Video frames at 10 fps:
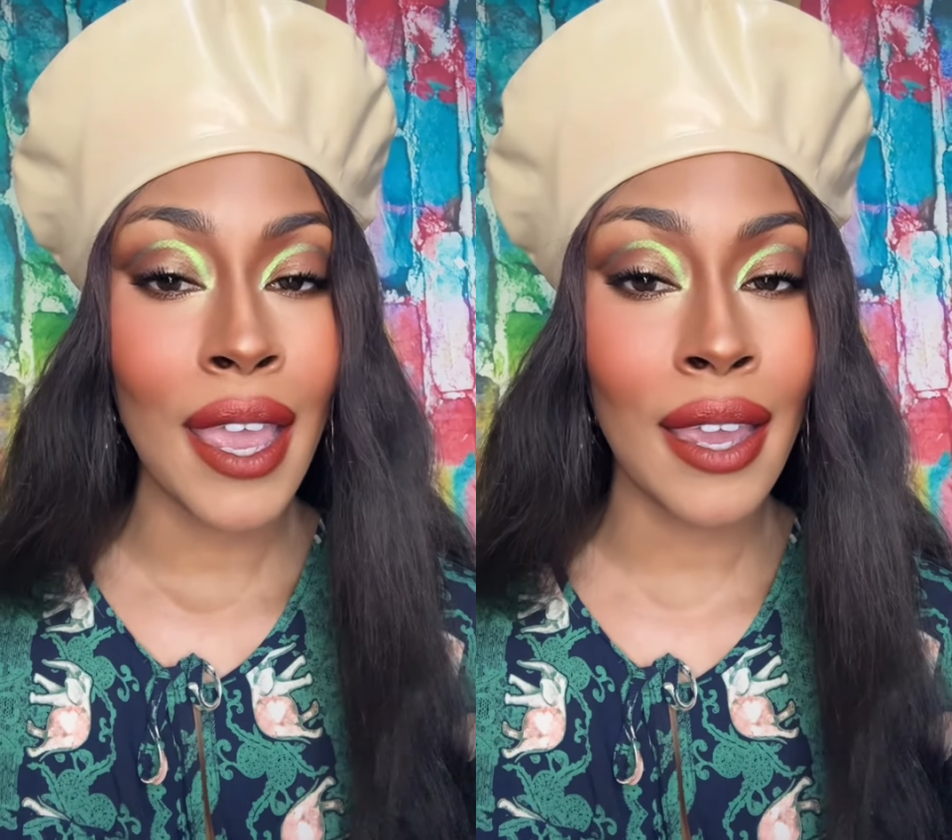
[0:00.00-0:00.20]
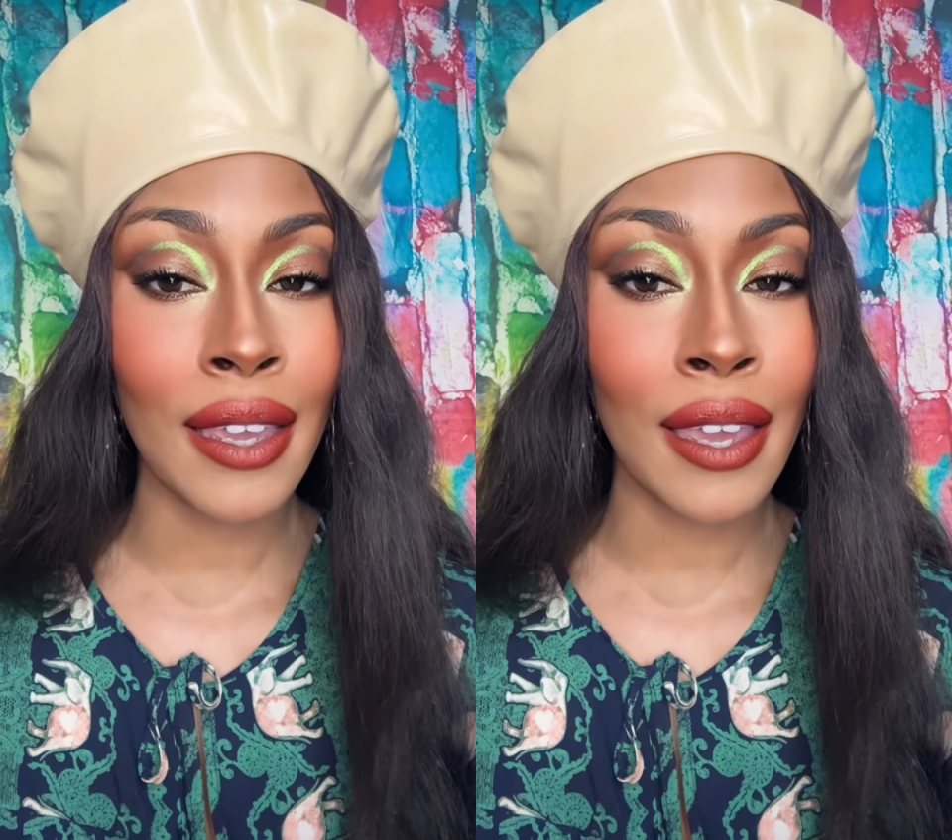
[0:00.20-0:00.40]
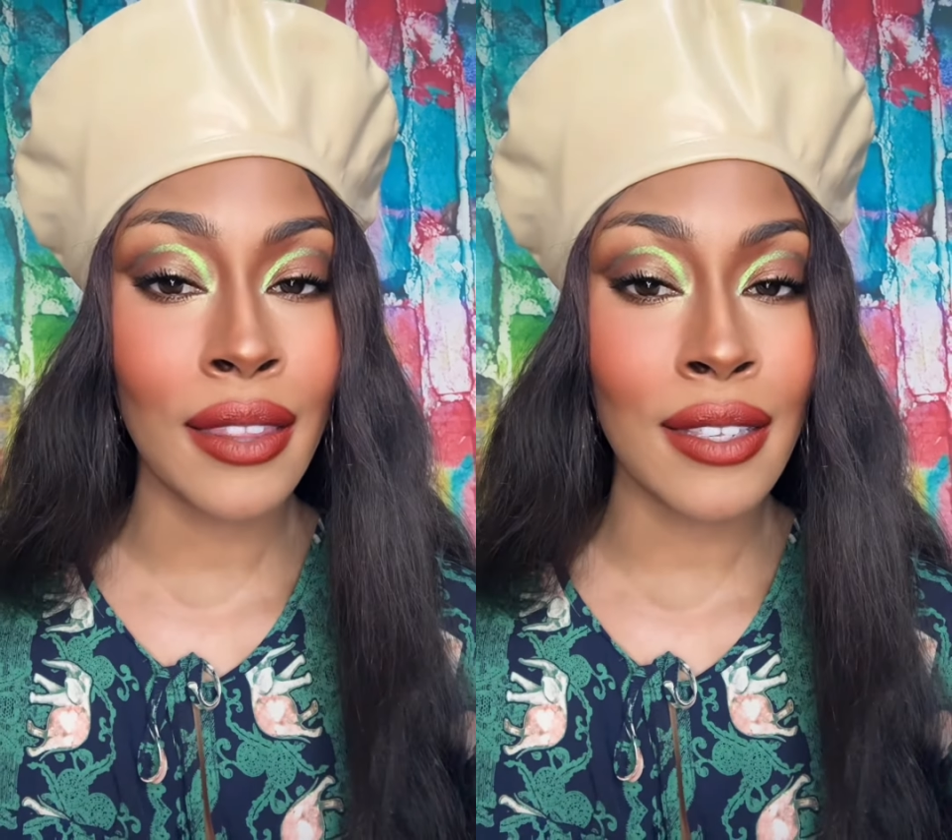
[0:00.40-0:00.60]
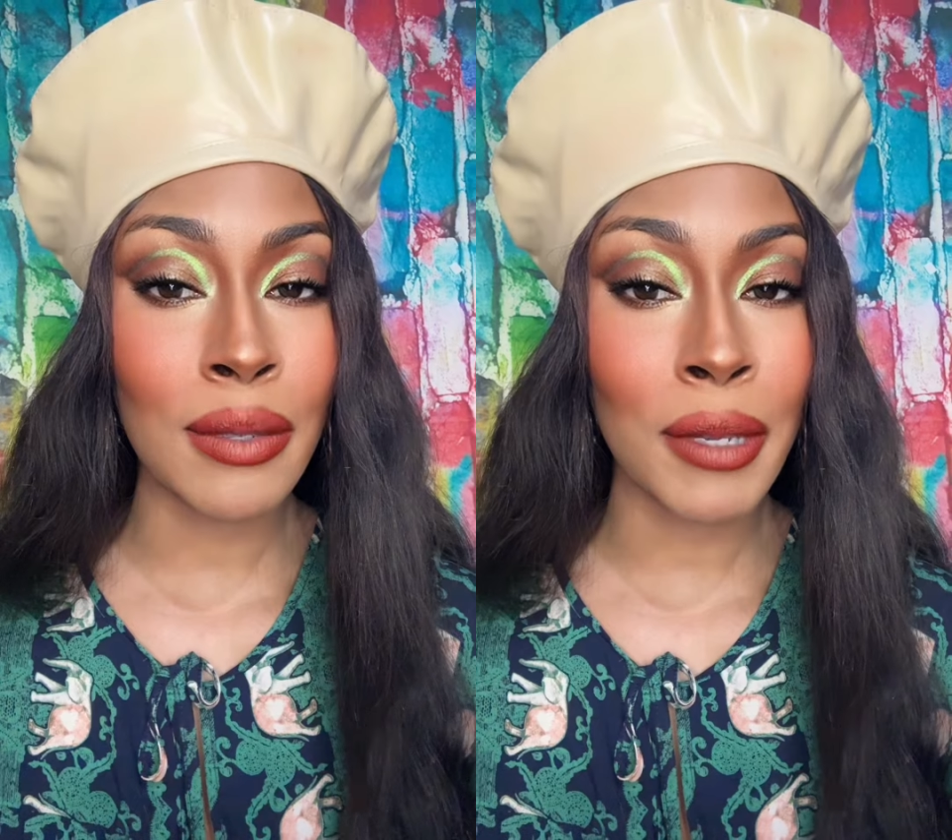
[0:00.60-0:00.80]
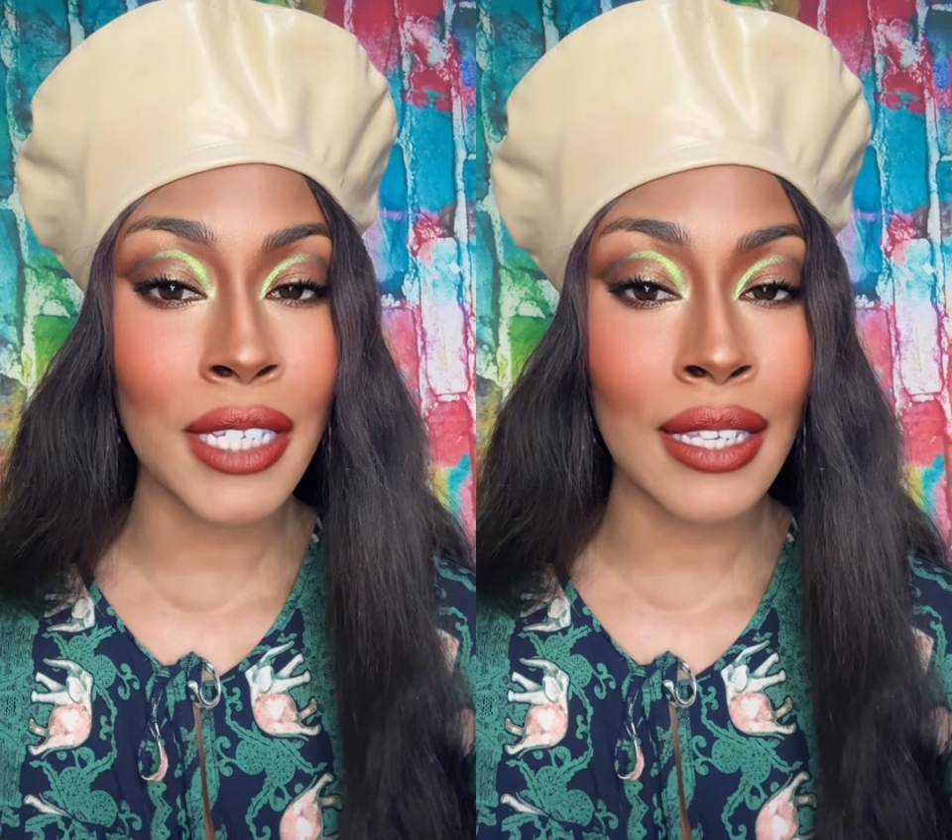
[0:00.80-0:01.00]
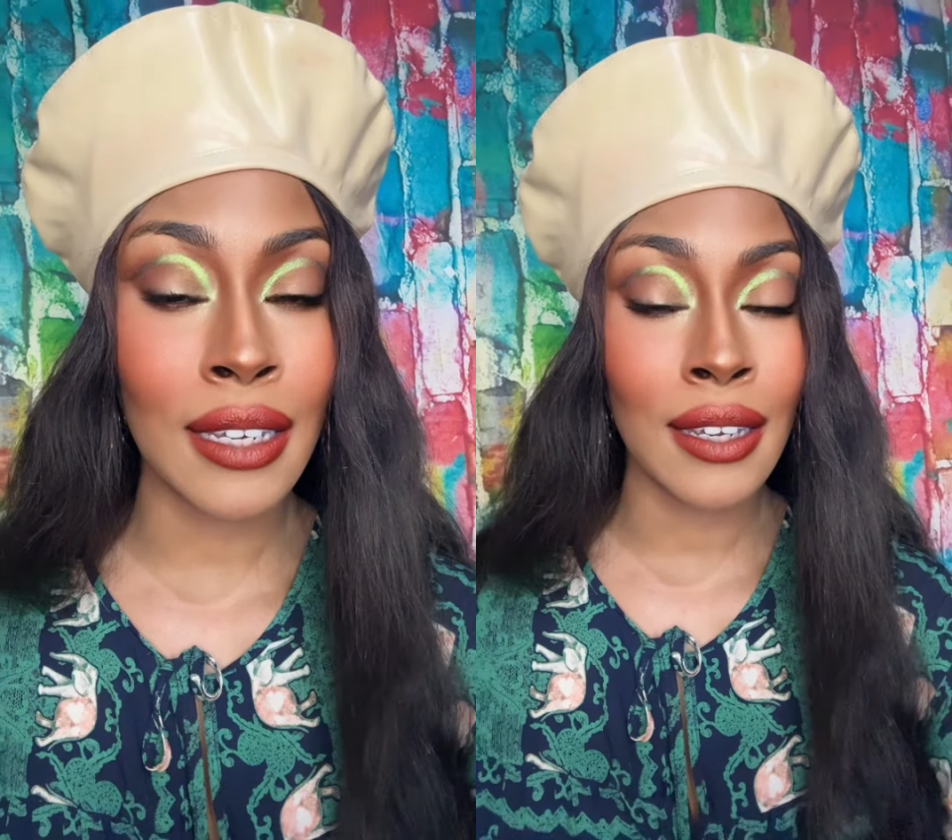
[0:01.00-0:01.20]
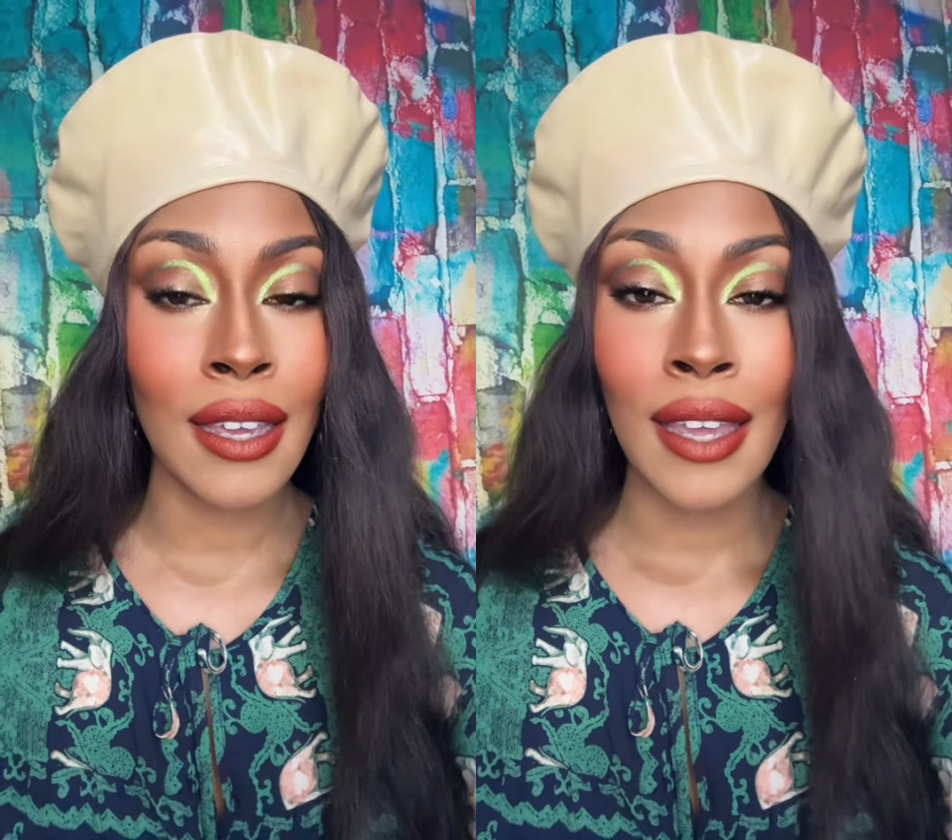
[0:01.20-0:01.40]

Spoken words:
and gain this blessing.